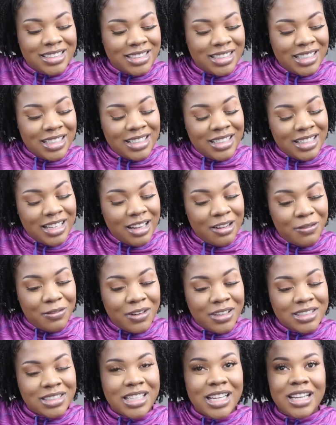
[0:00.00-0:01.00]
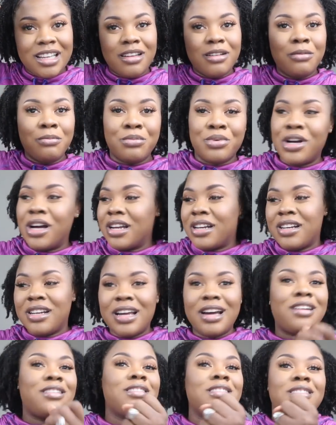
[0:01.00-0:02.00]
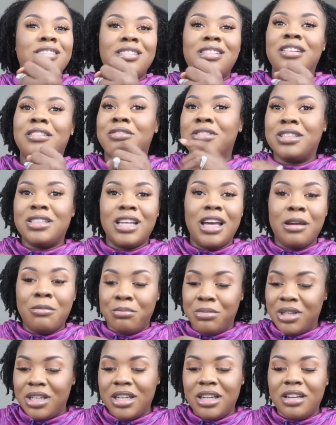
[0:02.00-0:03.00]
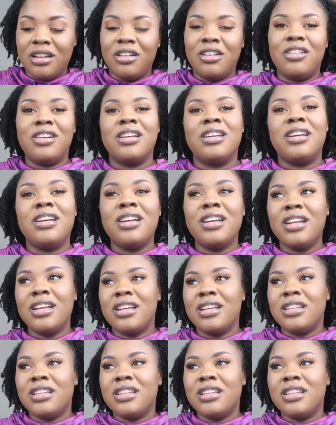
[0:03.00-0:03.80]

sit there for a second, brought it out, it was like blood on it.